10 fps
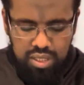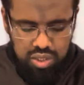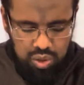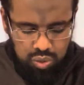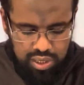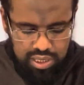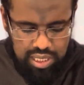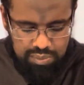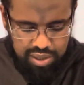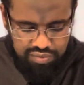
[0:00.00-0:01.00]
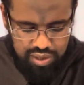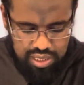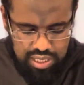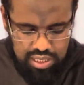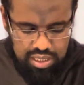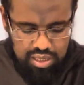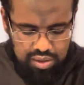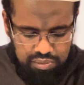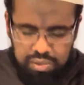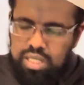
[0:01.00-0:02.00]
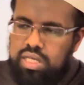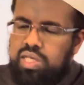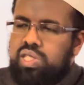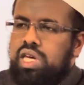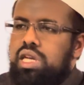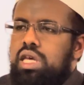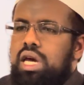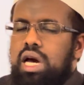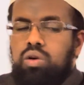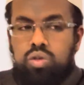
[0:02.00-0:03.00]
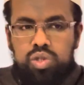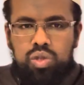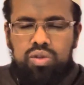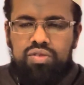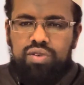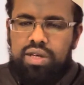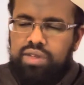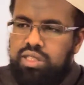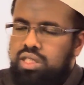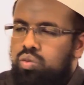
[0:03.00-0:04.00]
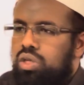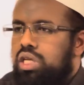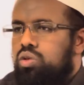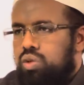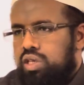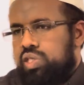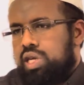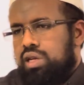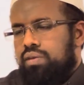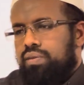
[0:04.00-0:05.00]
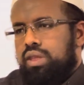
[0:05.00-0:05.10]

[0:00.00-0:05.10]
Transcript: shawqan ila ma fihi min ihsani. And also the fact that it will lead to ihsan.